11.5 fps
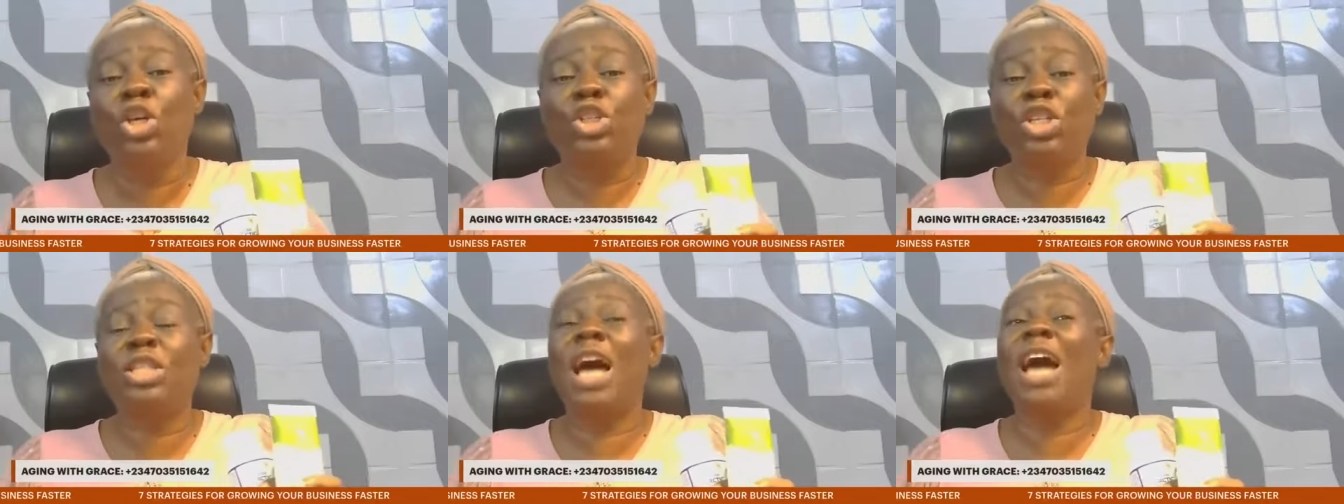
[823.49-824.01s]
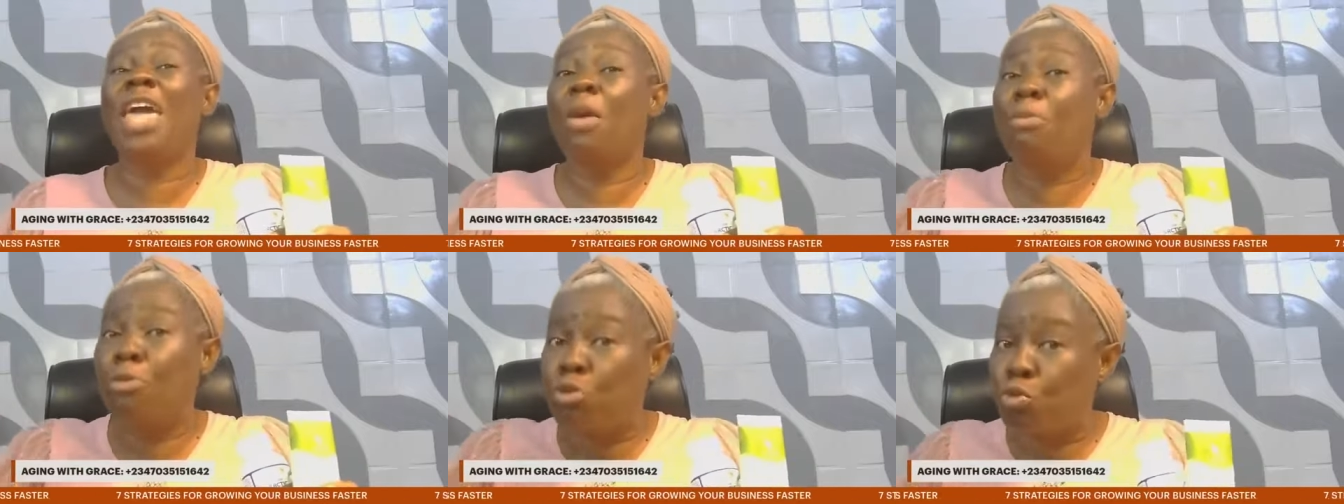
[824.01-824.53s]
she's now
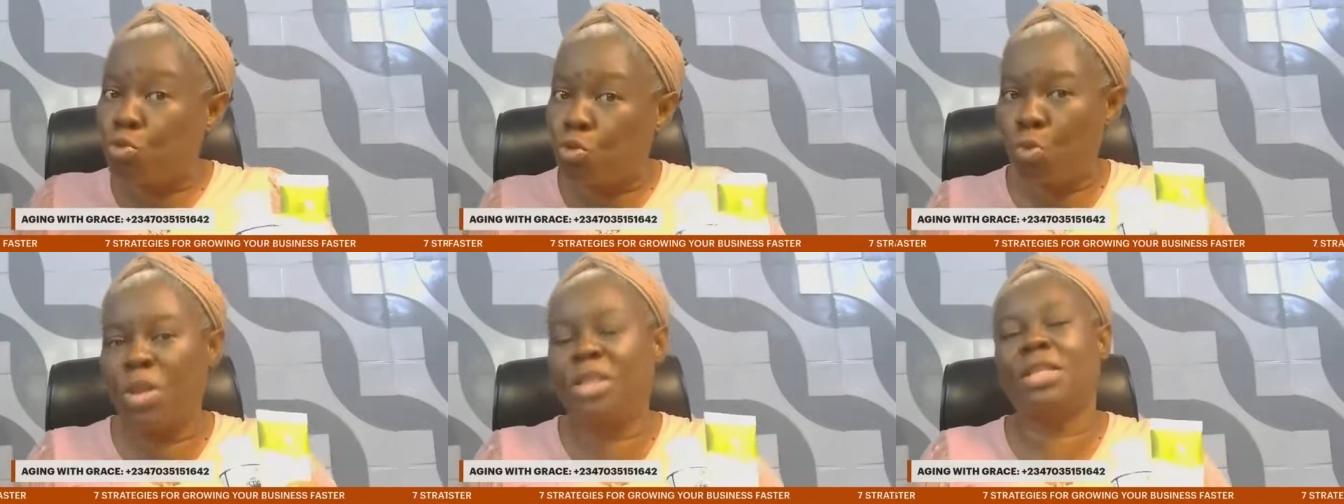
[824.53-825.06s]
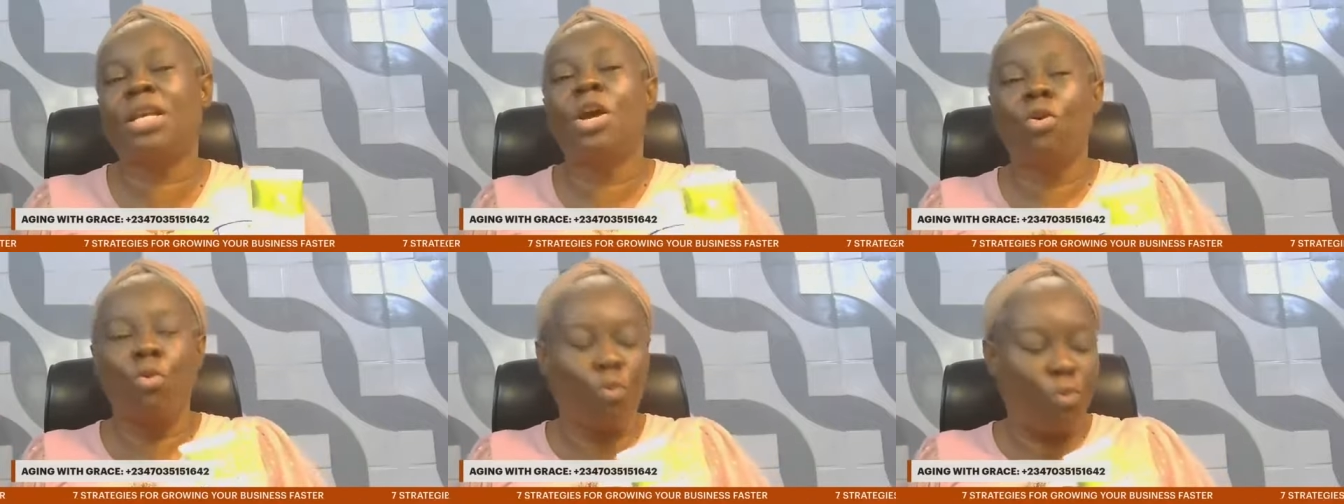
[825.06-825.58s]
able to do it
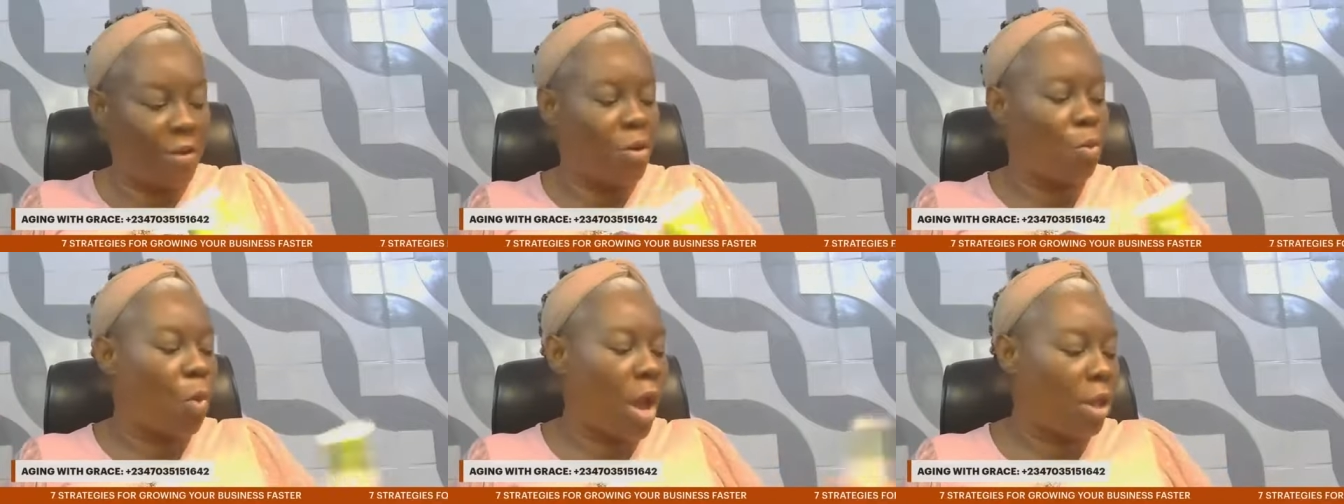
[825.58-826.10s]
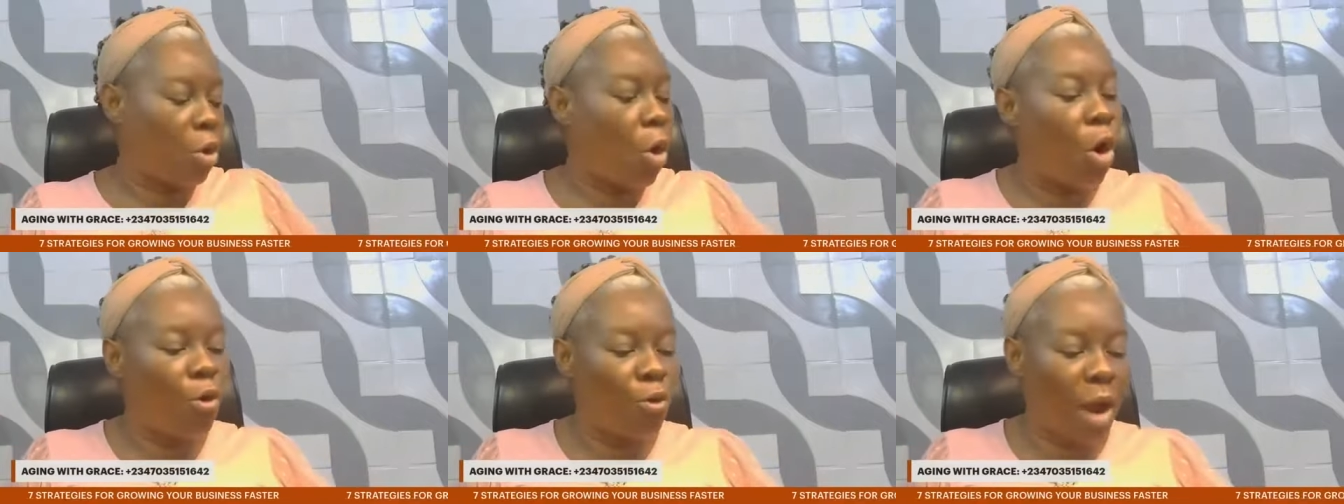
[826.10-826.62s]
very well
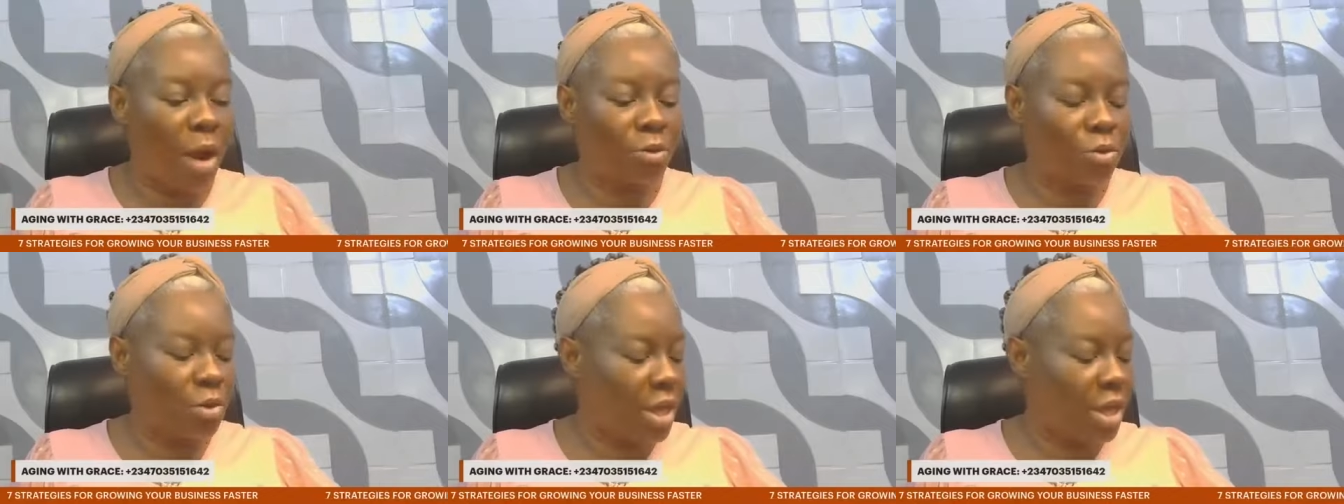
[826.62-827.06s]
all round.